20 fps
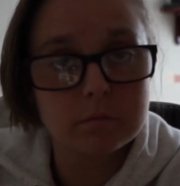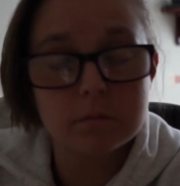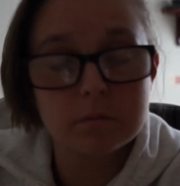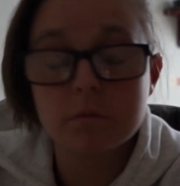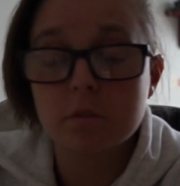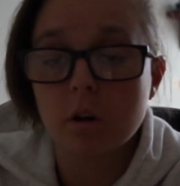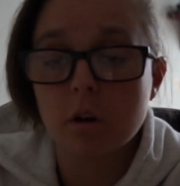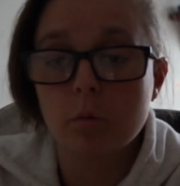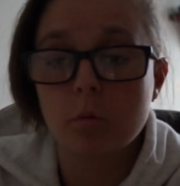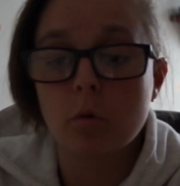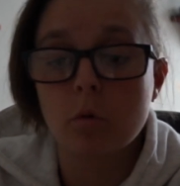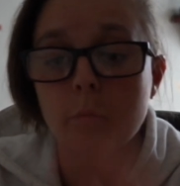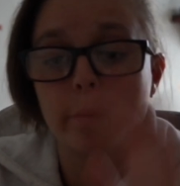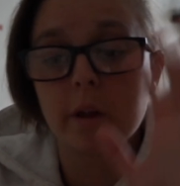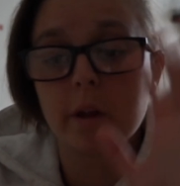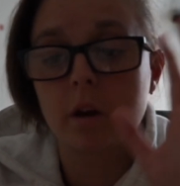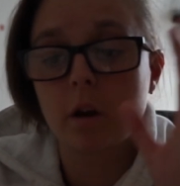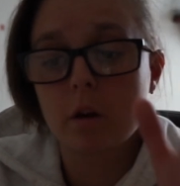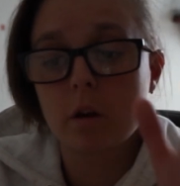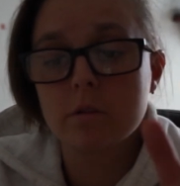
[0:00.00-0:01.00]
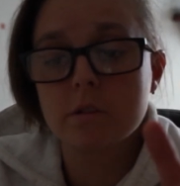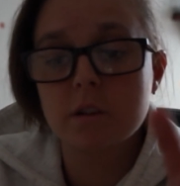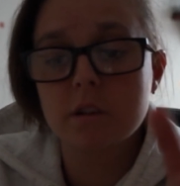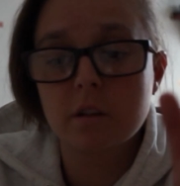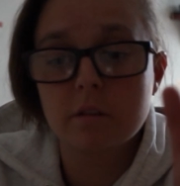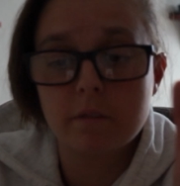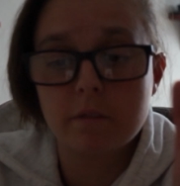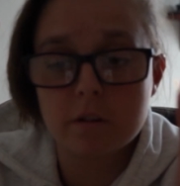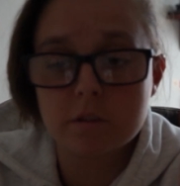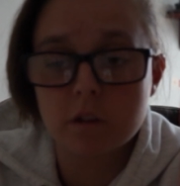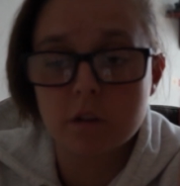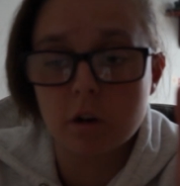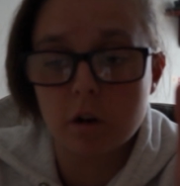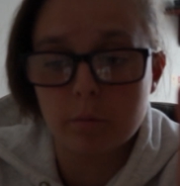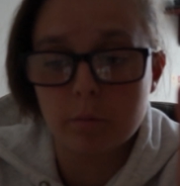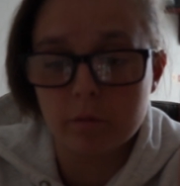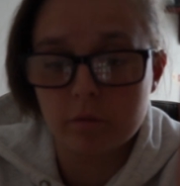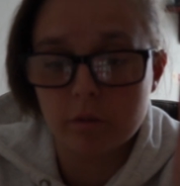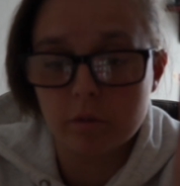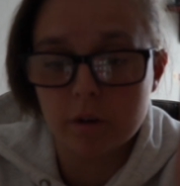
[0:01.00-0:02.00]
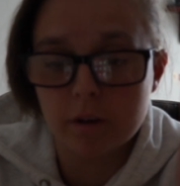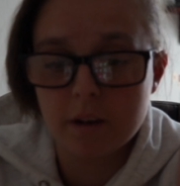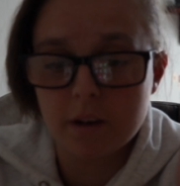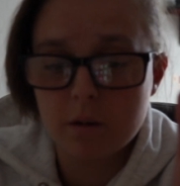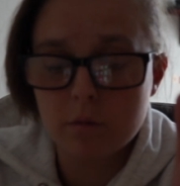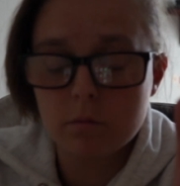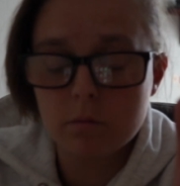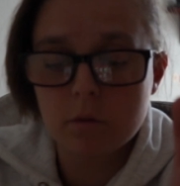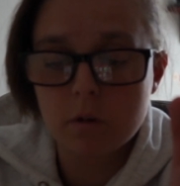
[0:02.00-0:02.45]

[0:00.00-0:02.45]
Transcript: So I will be closing photo library right now.